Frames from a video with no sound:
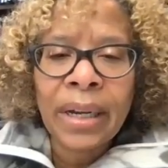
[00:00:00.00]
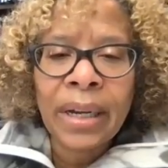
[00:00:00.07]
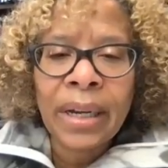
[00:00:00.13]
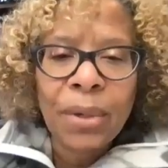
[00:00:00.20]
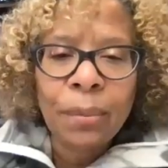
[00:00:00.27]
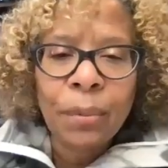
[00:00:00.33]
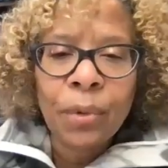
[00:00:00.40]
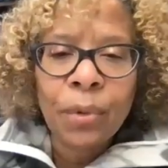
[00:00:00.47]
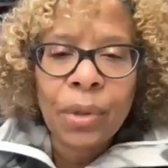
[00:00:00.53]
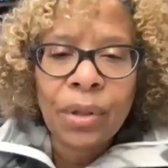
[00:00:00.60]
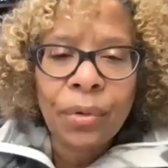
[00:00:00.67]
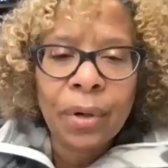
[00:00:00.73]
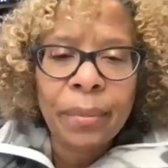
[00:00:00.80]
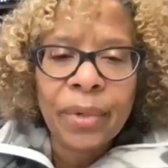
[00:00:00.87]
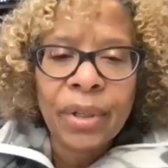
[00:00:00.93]
against
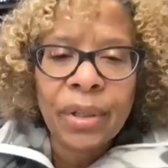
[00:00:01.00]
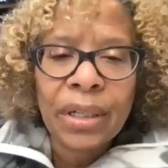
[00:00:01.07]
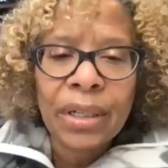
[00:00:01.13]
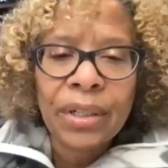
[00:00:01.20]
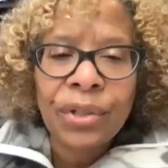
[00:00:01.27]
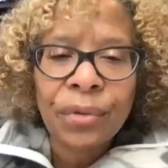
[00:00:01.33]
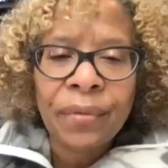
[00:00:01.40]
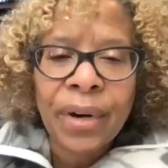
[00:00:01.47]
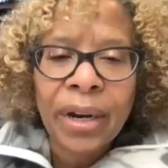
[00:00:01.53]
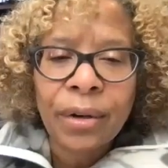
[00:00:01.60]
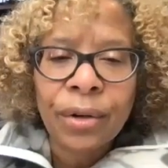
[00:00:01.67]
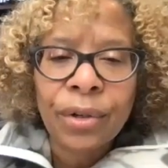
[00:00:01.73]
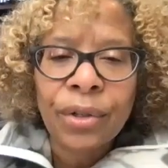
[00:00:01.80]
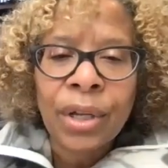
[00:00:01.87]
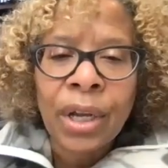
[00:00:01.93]
people with criminal history
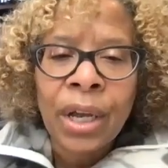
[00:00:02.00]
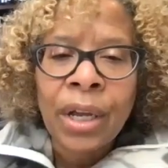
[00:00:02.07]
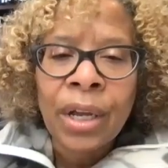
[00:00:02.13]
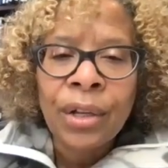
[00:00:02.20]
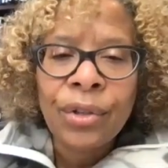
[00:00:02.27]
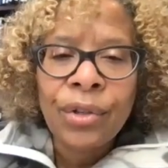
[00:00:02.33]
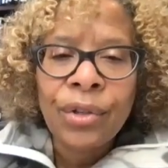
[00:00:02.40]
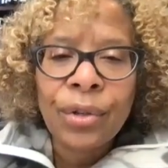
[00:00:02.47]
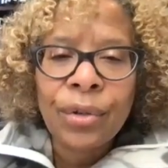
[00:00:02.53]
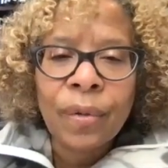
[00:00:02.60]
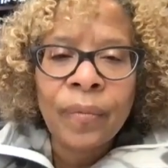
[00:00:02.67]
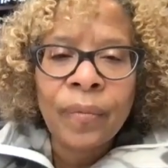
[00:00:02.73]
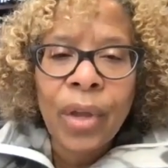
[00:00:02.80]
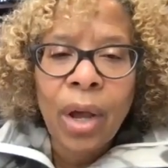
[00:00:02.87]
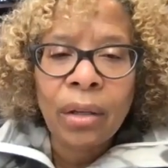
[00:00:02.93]
records
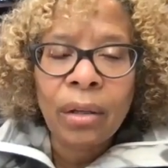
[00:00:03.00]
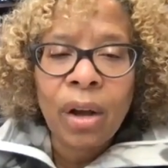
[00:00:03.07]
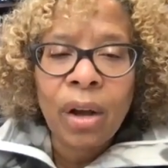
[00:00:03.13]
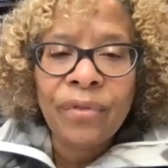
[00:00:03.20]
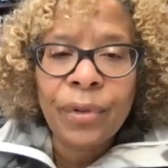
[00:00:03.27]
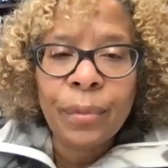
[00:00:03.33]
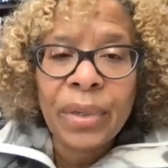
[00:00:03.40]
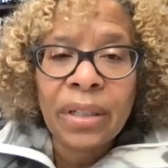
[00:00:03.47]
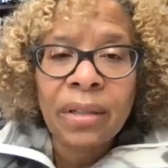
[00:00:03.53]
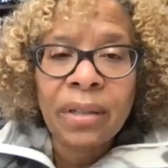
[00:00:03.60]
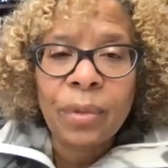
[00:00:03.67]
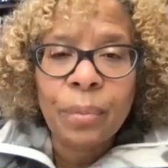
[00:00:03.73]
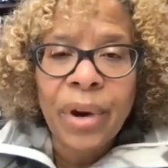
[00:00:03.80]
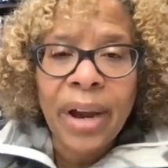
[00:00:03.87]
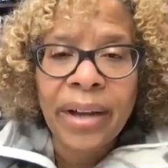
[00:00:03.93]
to unlawful
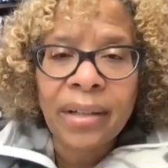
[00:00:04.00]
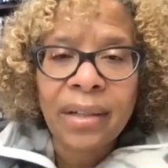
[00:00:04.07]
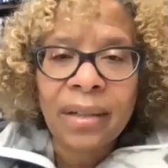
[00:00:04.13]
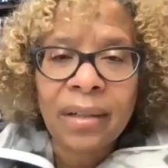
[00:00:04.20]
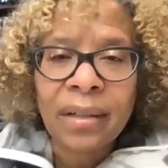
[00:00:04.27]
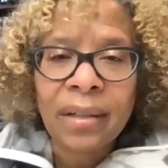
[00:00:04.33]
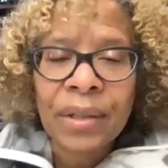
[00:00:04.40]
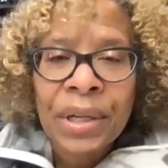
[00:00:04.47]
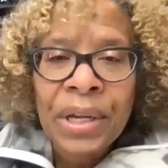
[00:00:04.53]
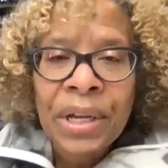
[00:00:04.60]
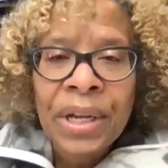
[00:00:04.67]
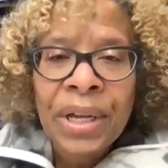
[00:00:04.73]
business practices.